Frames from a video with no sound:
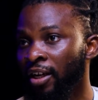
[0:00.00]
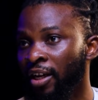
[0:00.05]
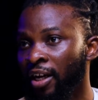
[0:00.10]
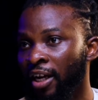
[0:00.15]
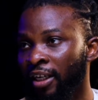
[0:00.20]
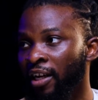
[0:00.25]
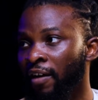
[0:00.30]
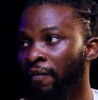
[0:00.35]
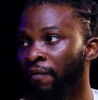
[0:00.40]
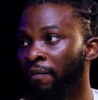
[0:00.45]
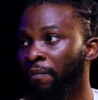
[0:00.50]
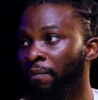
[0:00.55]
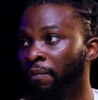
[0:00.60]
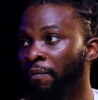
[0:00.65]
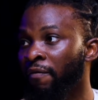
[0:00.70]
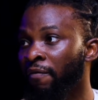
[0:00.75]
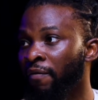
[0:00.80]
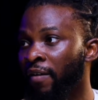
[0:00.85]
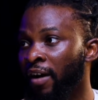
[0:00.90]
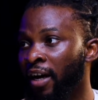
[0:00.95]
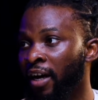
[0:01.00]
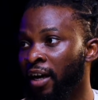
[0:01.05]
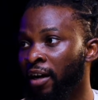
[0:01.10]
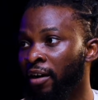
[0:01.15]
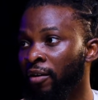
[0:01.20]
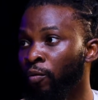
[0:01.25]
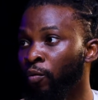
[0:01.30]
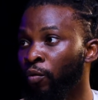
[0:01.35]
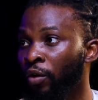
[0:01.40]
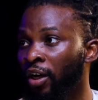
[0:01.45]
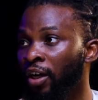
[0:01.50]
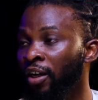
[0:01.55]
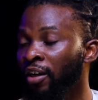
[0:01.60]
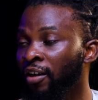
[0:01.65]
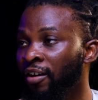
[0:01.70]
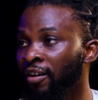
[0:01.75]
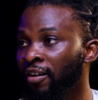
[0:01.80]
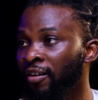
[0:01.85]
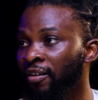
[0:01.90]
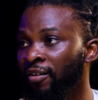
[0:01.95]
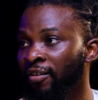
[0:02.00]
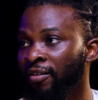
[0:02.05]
either via work